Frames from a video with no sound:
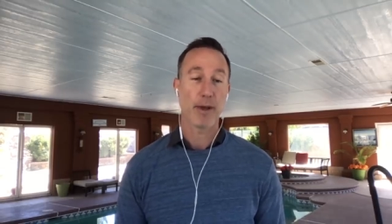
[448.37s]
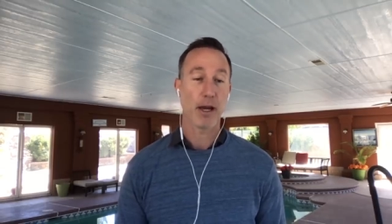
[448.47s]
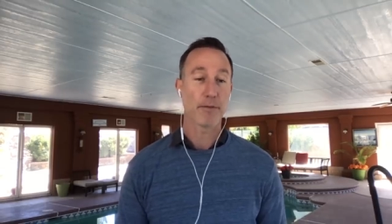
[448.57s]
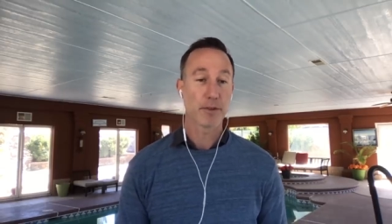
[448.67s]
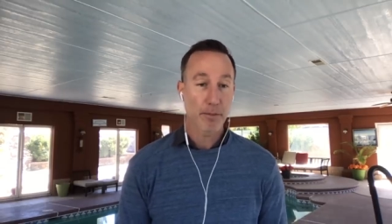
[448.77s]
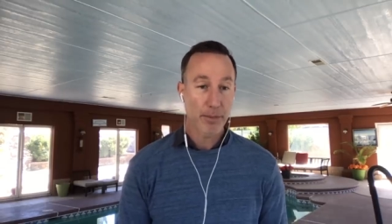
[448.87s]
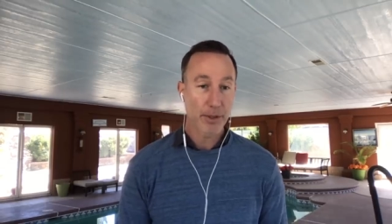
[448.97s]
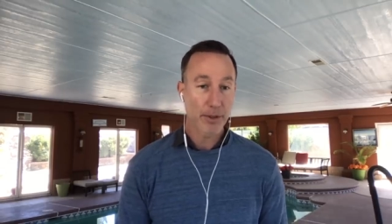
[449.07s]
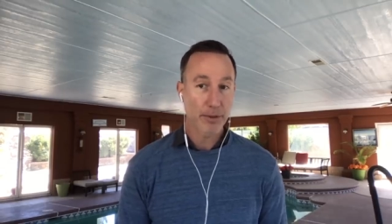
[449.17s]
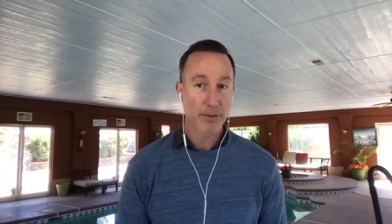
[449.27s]
pay off some
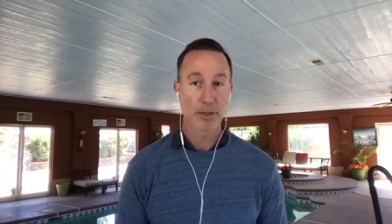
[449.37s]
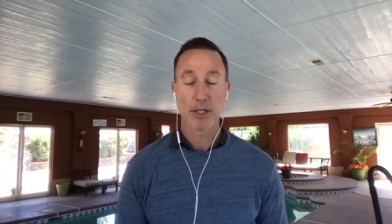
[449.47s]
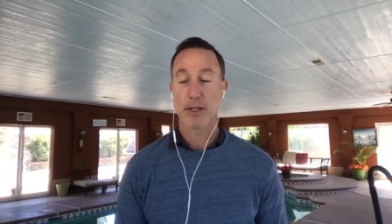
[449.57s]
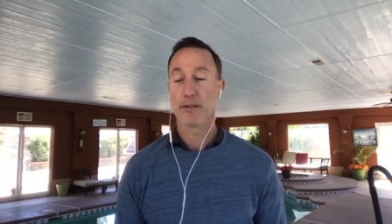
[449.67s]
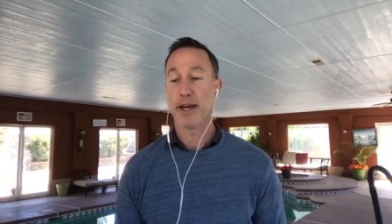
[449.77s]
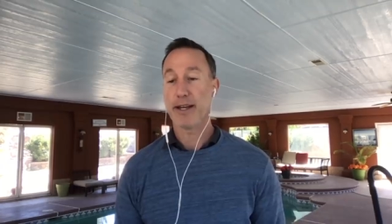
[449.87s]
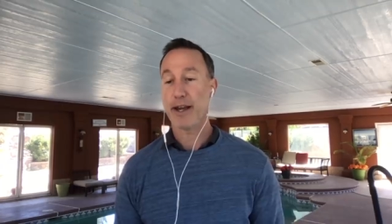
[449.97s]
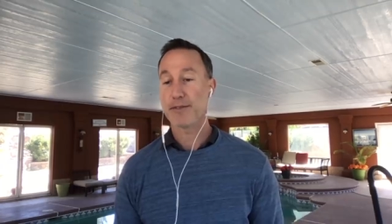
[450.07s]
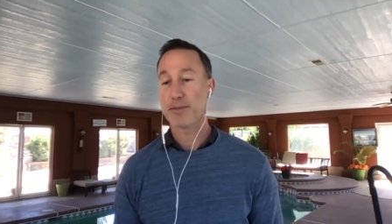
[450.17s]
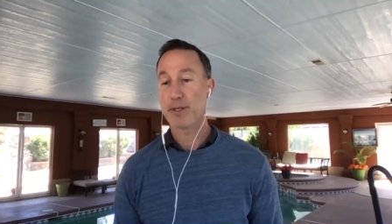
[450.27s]
bills, not
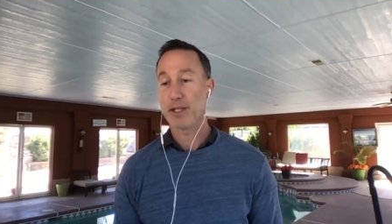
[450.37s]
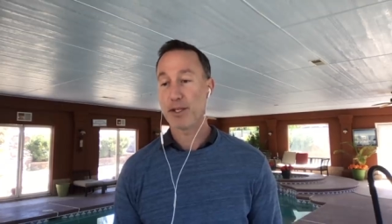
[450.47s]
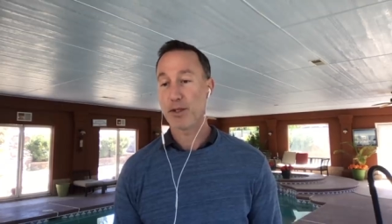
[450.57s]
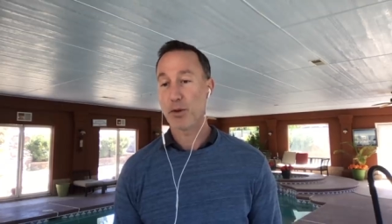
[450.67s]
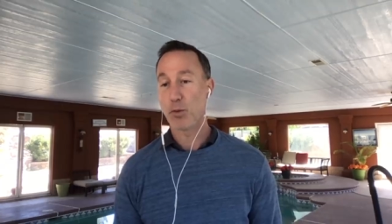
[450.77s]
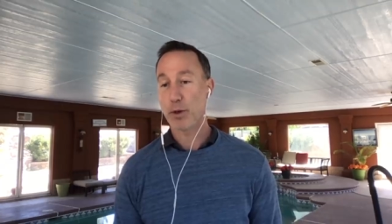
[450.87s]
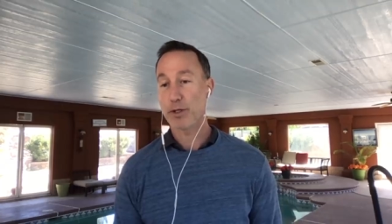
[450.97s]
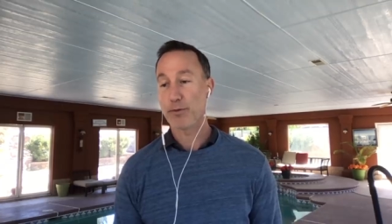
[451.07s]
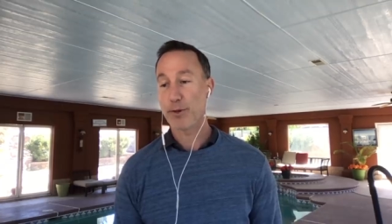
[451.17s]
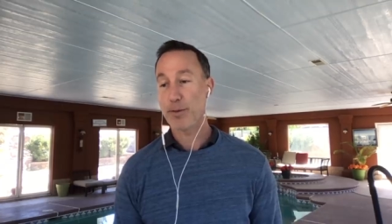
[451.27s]
have to be, you know,
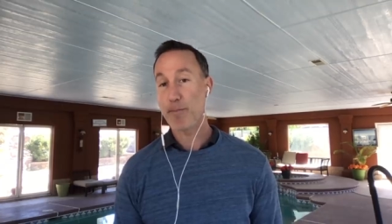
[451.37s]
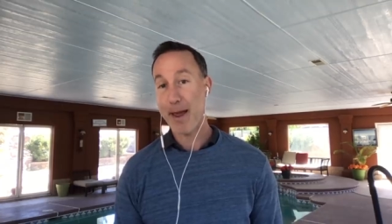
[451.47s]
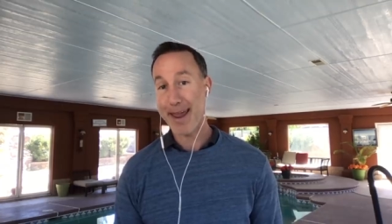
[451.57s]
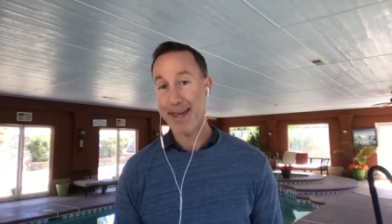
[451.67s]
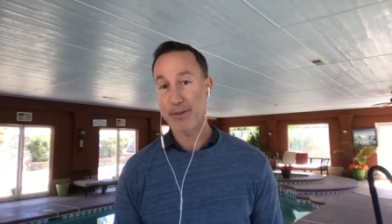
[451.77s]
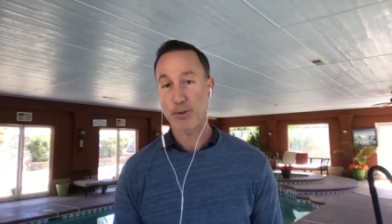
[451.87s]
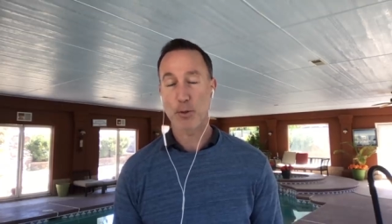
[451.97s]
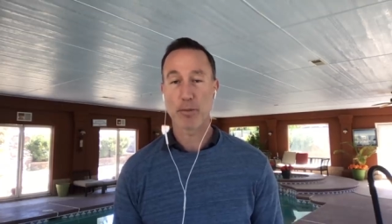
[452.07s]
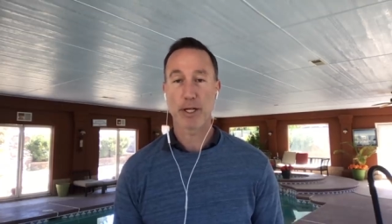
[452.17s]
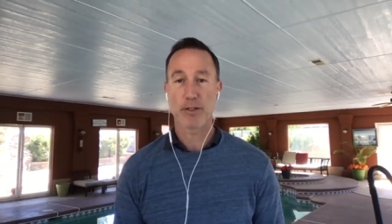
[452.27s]
working for the man
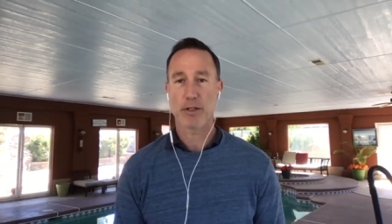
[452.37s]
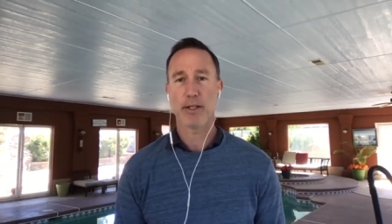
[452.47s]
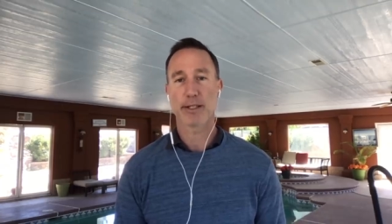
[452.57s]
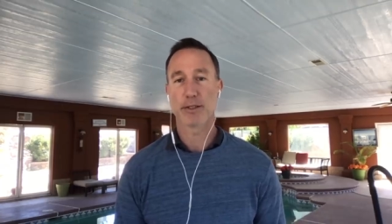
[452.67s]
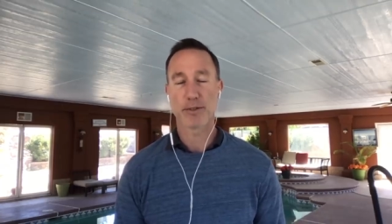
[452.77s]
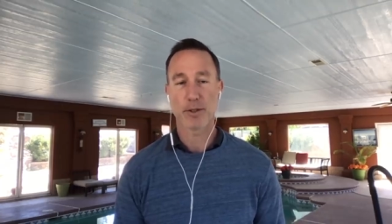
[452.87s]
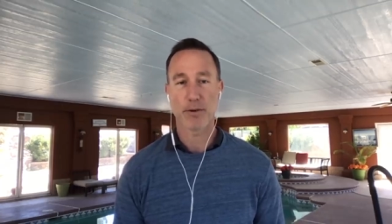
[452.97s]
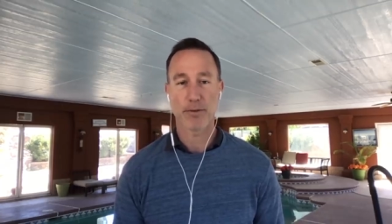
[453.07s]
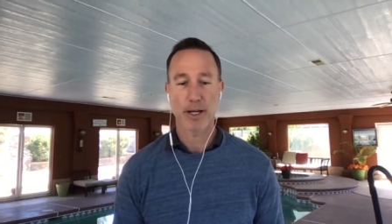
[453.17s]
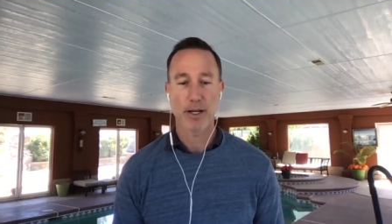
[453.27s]
so much, all that good
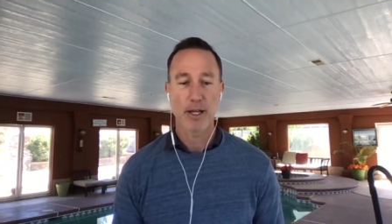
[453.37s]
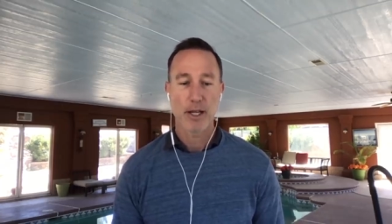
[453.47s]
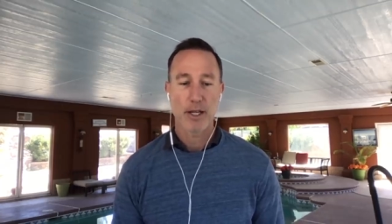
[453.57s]
stuff, right?